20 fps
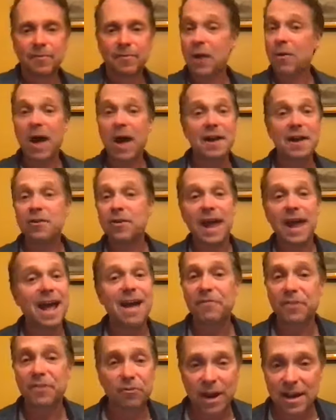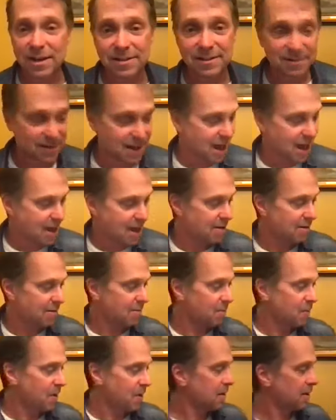Now, I don't have the rest of that,
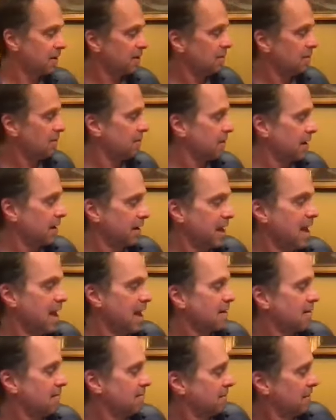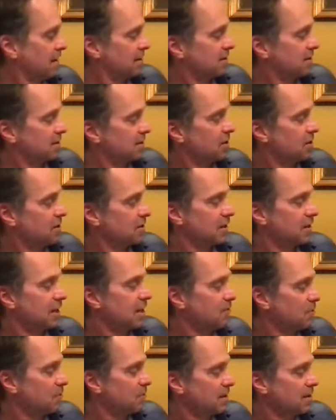but again, it's just
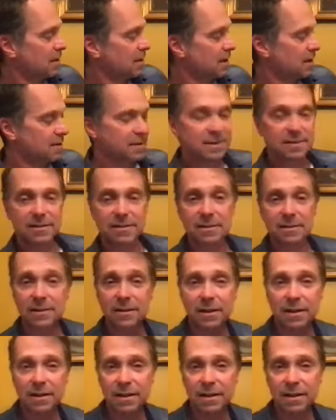keeping this